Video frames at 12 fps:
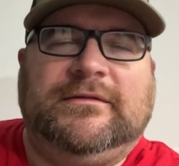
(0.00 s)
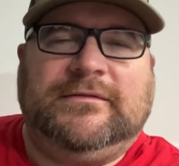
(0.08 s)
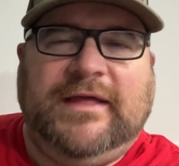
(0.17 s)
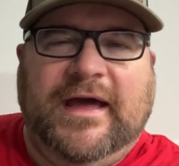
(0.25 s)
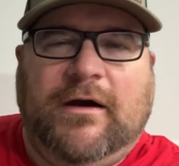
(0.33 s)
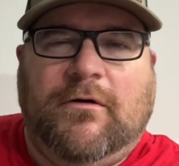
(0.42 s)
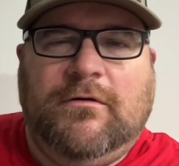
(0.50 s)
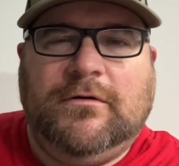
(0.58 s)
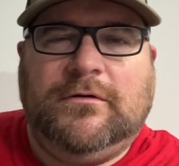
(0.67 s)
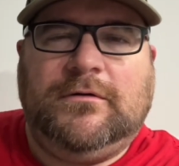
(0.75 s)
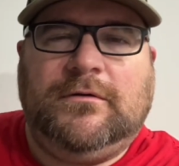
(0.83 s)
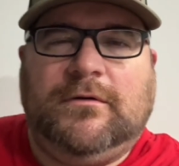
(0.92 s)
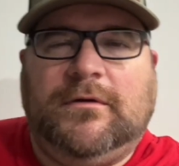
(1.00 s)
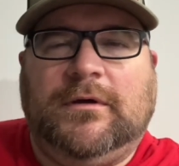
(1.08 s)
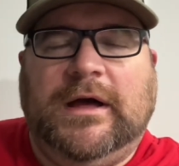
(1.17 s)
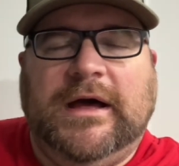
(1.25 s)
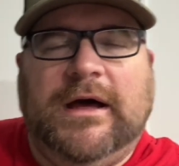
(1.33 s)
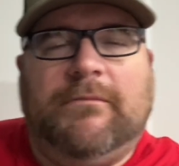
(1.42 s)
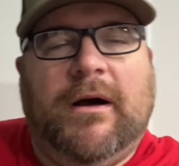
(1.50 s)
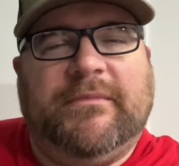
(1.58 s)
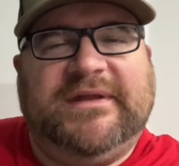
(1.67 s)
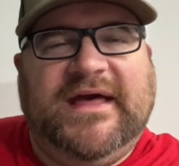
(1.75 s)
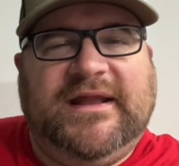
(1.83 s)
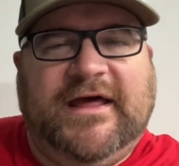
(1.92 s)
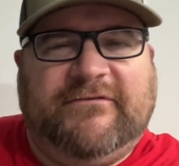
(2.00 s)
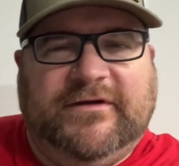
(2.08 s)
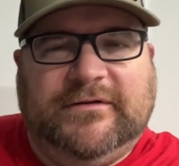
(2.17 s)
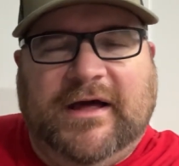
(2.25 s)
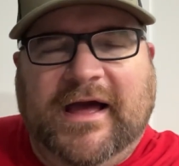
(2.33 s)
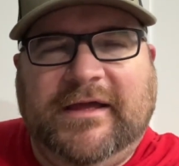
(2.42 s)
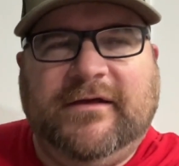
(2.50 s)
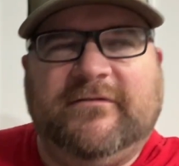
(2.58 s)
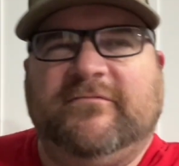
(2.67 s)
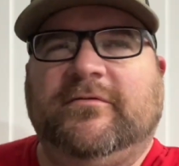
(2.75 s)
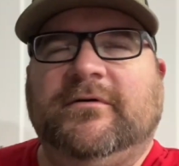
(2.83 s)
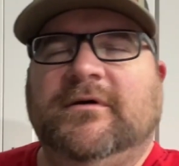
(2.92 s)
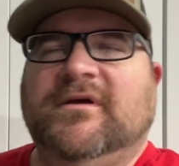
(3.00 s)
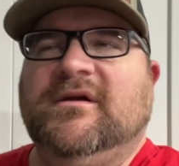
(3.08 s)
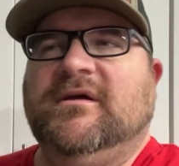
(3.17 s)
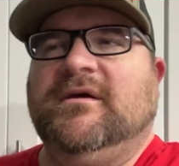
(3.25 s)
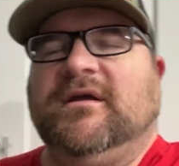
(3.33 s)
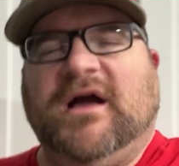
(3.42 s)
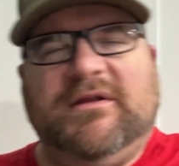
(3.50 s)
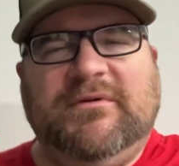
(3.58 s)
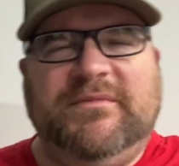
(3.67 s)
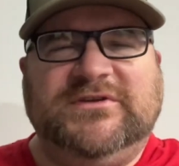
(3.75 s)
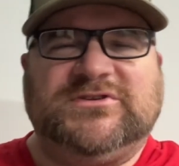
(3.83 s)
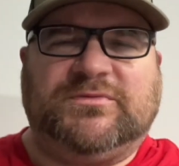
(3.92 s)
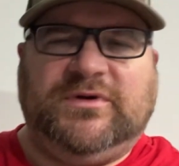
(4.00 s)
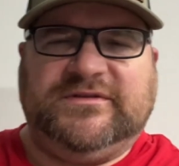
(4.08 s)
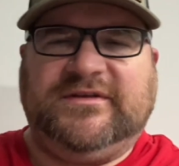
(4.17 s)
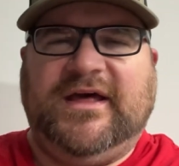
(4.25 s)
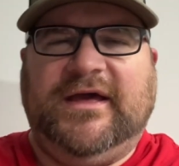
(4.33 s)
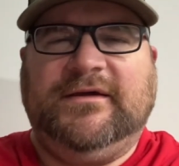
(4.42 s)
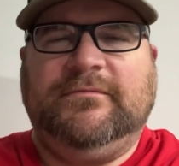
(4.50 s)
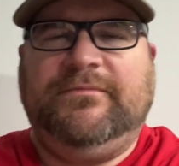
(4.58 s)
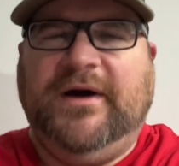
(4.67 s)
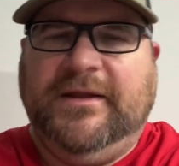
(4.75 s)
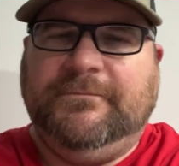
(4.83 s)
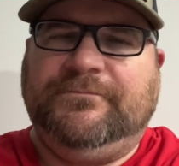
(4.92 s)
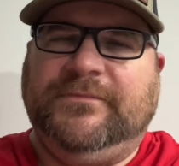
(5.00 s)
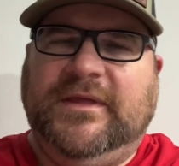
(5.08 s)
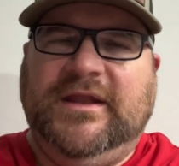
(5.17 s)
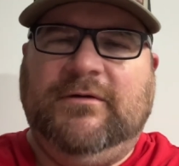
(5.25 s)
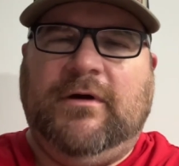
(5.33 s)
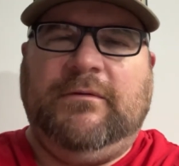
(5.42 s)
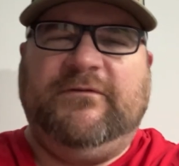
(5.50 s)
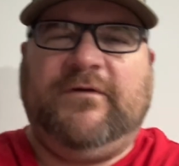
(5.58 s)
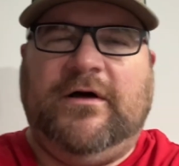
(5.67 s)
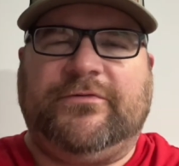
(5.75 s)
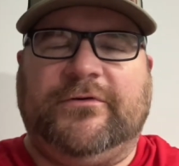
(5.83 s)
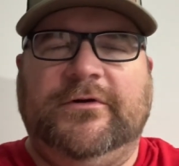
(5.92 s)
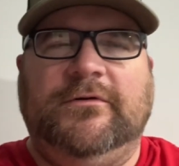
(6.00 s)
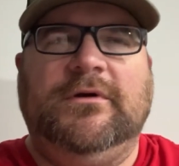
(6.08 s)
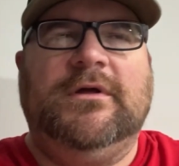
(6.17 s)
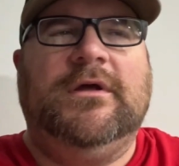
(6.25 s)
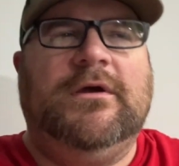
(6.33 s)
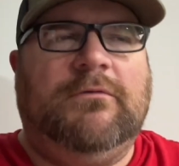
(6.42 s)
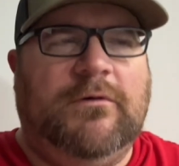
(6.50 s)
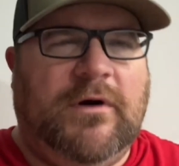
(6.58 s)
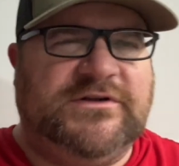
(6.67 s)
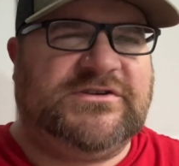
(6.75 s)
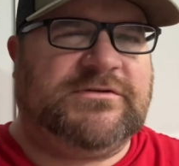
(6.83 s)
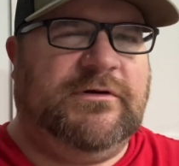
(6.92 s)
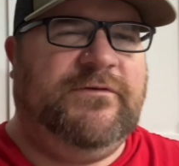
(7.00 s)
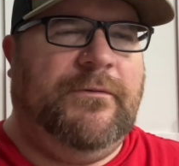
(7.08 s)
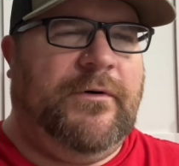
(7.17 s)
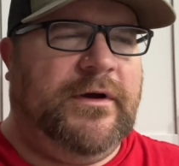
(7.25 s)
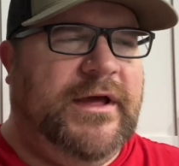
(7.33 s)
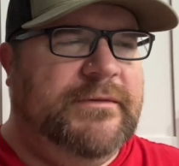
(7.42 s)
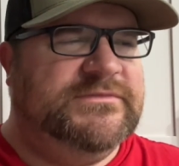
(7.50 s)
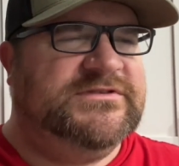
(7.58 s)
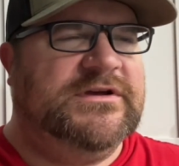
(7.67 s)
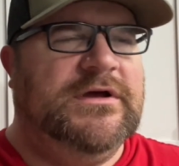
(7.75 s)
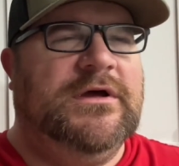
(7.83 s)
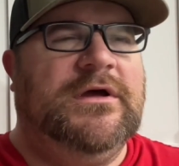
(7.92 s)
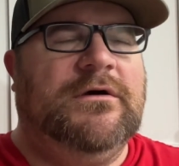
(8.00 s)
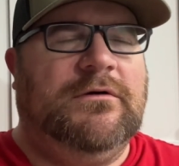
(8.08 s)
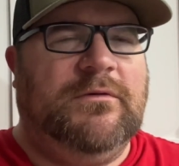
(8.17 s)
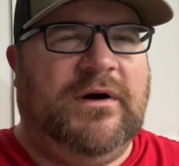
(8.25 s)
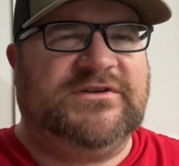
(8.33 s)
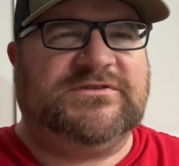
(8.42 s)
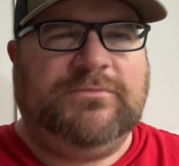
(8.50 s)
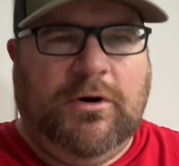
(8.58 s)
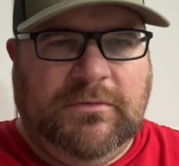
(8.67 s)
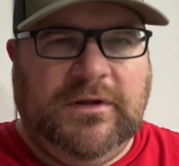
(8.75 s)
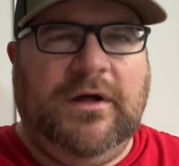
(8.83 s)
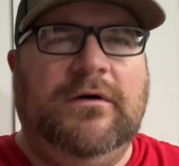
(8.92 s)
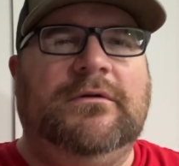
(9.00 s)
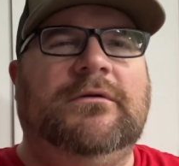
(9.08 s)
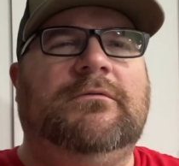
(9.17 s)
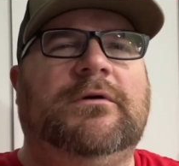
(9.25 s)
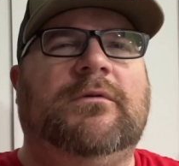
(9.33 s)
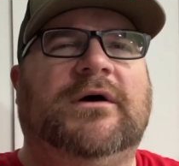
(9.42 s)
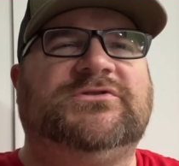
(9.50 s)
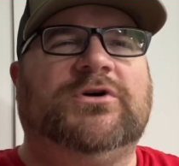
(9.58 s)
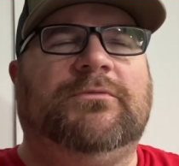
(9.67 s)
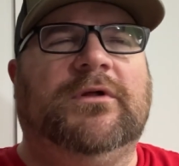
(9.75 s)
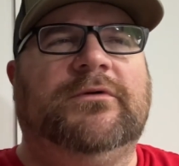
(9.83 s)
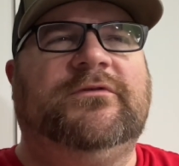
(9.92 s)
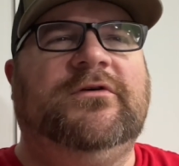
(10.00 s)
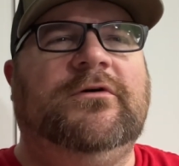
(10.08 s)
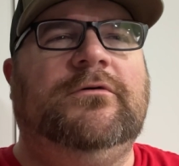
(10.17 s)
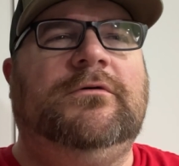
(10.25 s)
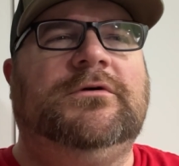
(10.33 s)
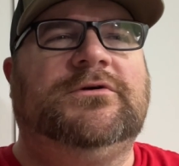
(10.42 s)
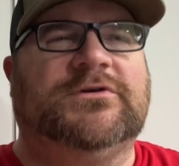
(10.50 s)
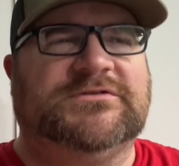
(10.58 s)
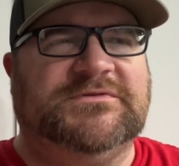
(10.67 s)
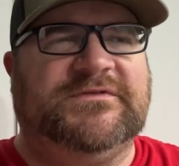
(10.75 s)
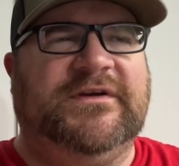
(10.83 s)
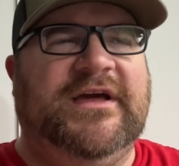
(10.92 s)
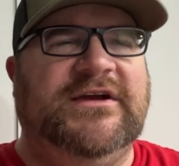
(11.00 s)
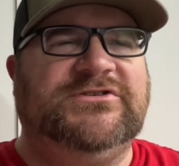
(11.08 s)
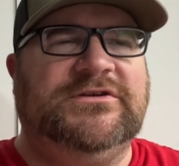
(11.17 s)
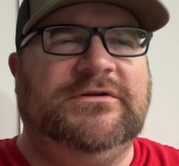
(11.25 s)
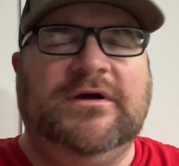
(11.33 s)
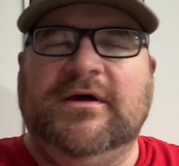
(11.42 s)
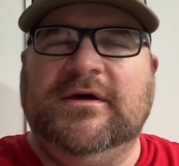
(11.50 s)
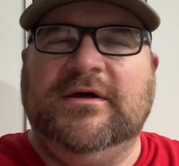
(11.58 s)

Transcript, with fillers: now, uh, mom and dad have it. I have kind of been miserable today. But anyway, we fought through. We watched three football games. We watched Home Alone. We watched Home Alone 2, Christmas Vacation.